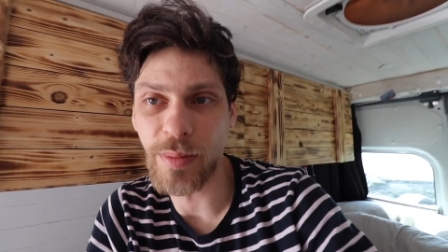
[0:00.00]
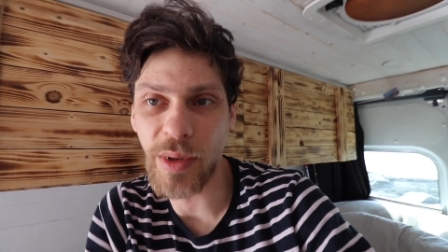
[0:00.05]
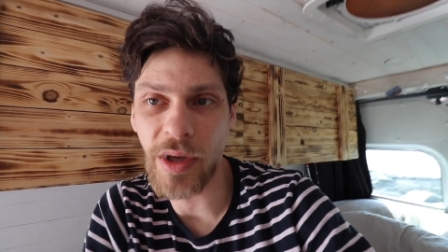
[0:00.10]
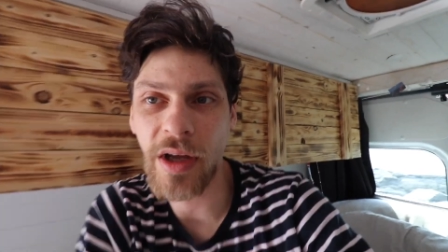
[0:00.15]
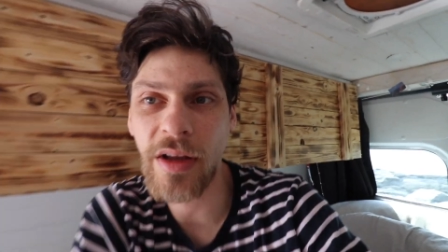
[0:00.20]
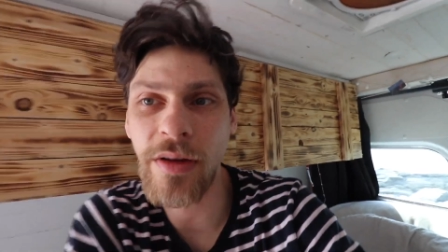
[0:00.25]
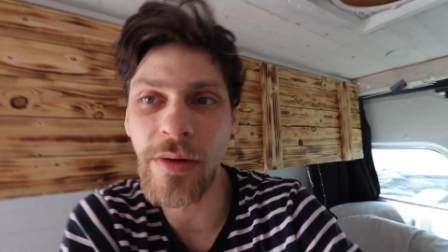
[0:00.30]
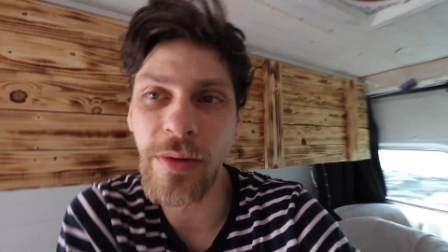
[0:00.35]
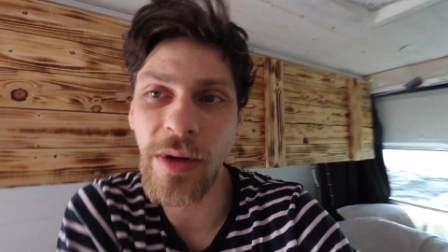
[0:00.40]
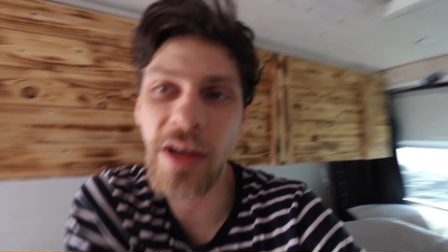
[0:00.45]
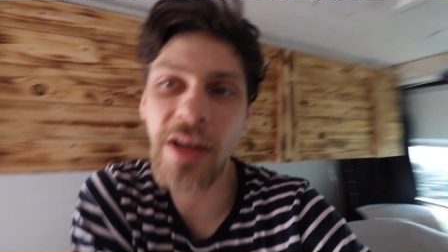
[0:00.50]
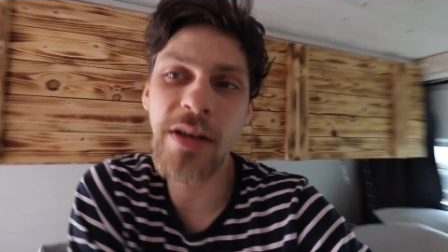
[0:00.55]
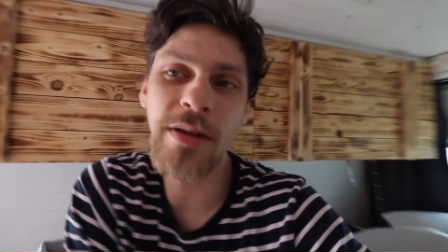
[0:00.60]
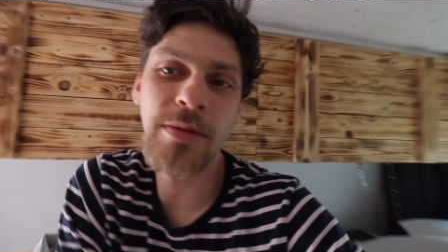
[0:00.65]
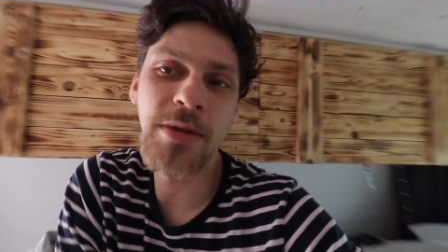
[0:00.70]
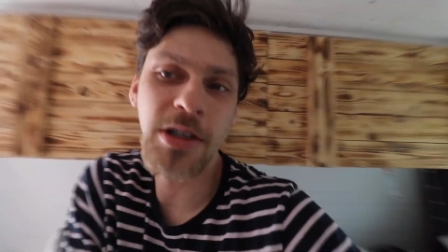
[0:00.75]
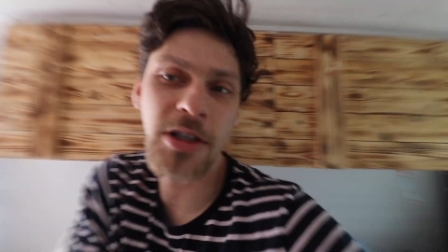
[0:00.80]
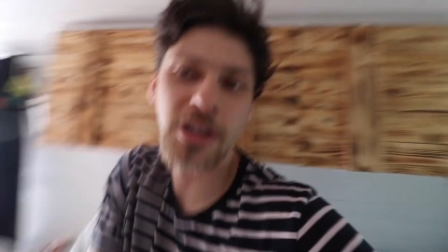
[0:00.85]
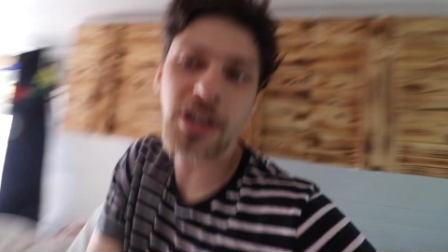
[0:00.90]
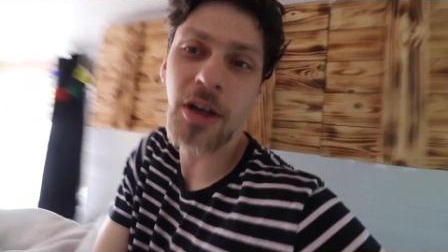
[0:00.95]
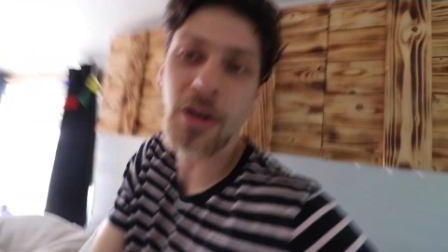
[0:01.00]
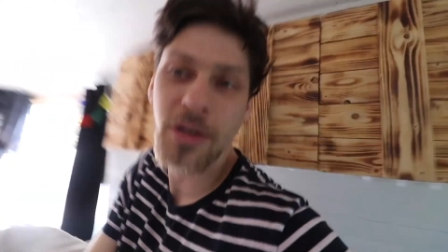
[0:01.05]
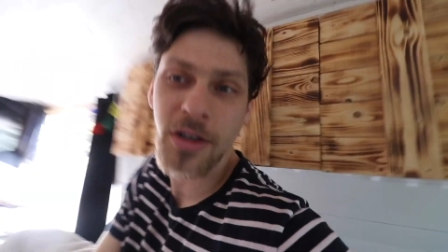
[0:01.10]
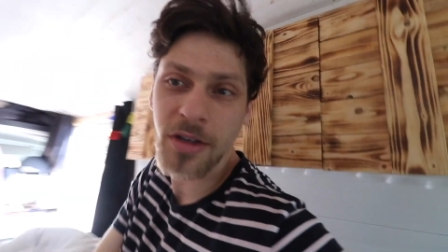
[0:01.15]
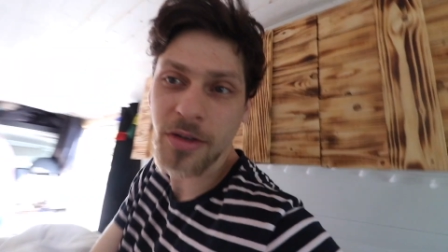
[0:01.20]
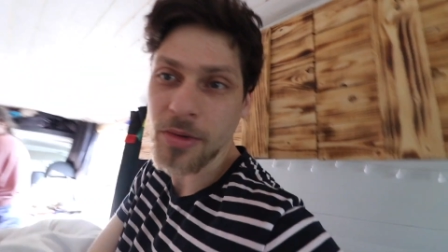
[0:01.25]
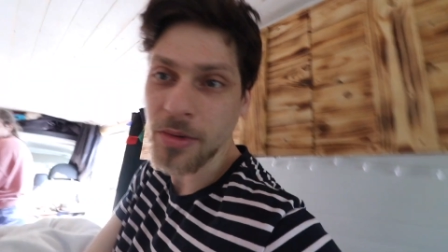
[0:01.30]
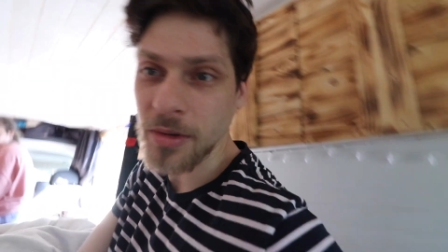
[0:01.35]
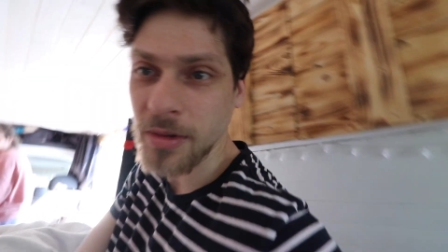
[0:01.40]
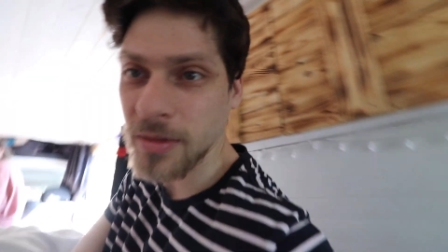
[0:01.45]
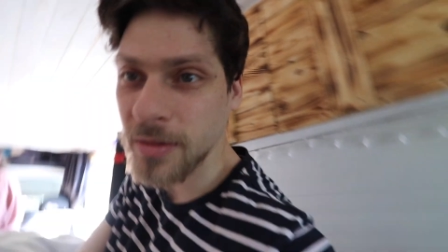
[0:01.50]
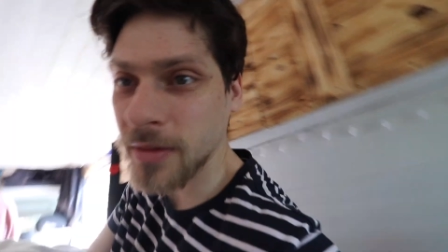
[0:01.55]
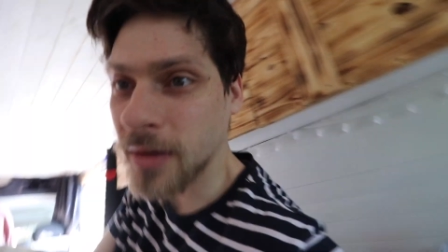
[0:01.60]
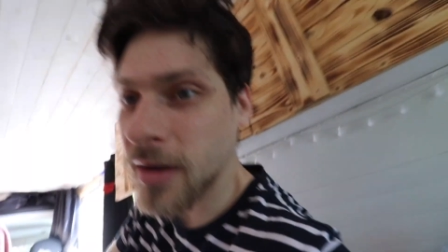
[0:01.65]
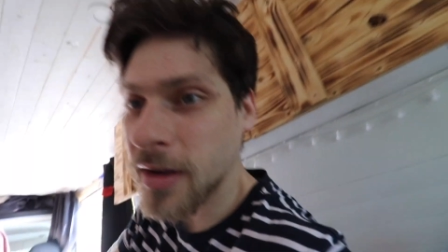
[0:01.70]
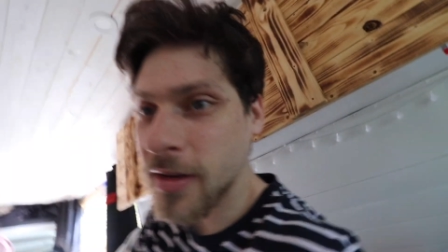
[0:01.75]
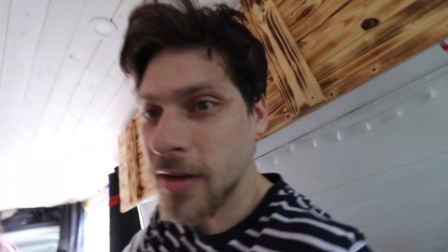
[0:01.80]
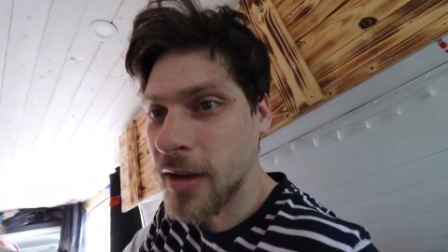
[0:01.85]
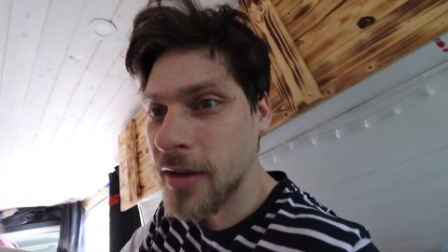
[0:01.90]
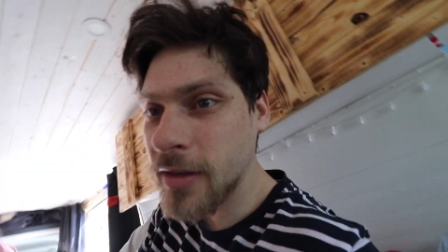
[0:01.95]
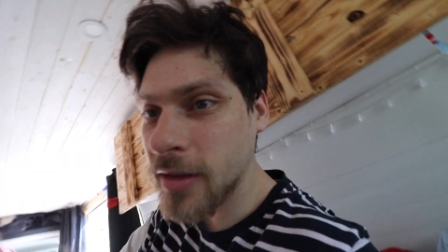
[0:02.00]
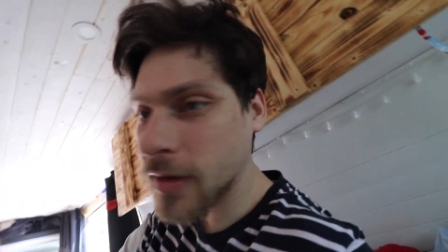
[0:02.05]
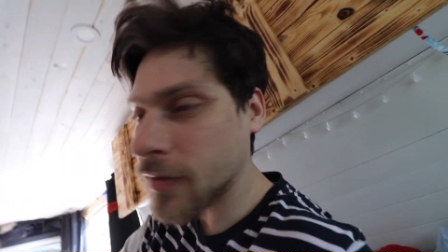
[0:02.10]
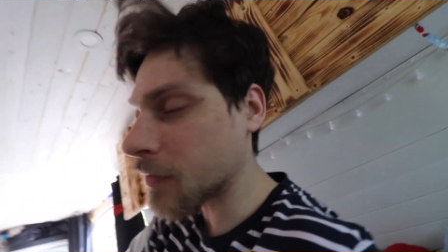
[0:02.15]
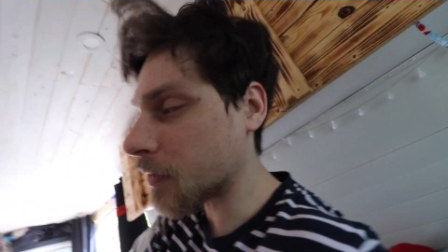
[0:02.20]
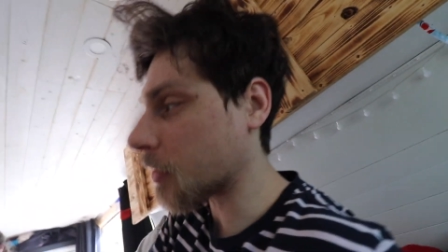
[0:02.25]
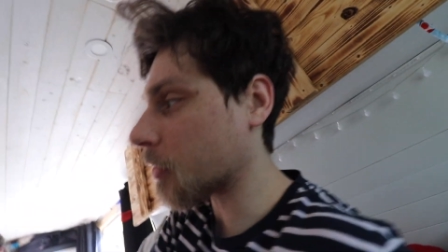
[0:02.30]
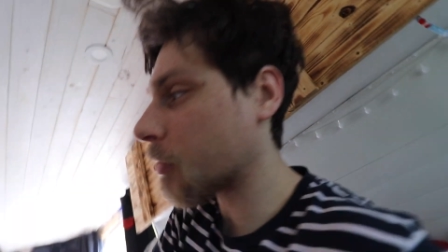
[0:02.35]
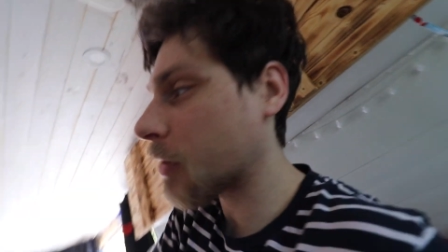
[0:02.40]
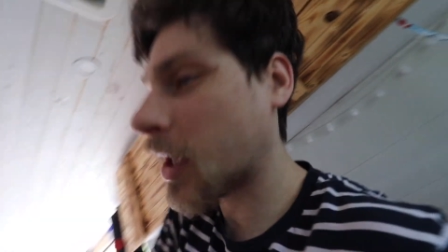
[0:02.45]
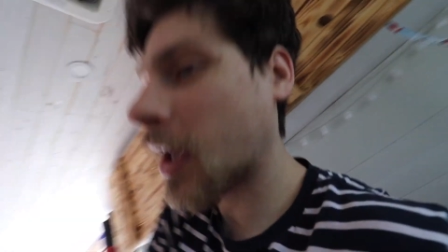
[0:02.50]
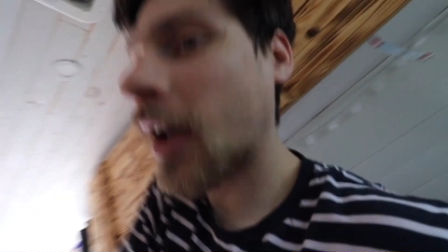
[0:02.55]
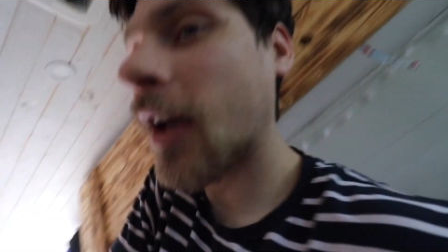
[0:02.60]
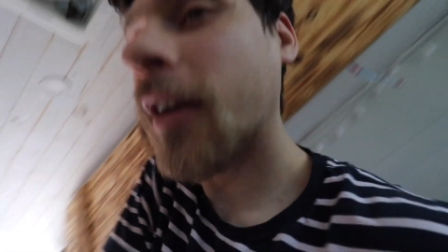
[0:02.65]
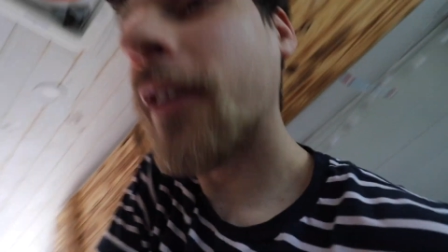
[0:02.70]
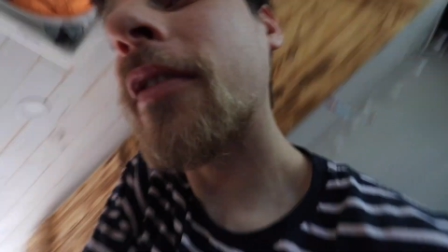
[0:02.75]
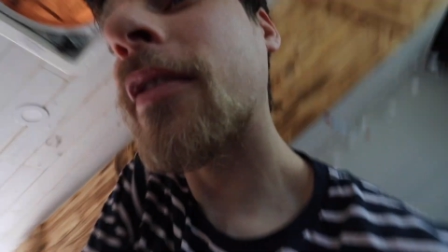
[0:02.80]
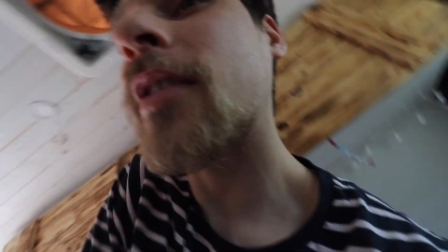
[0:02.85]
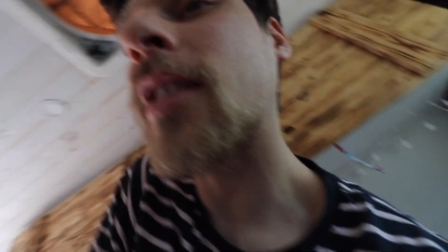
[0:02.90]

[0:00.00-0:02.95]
By the way, did we show you the view we have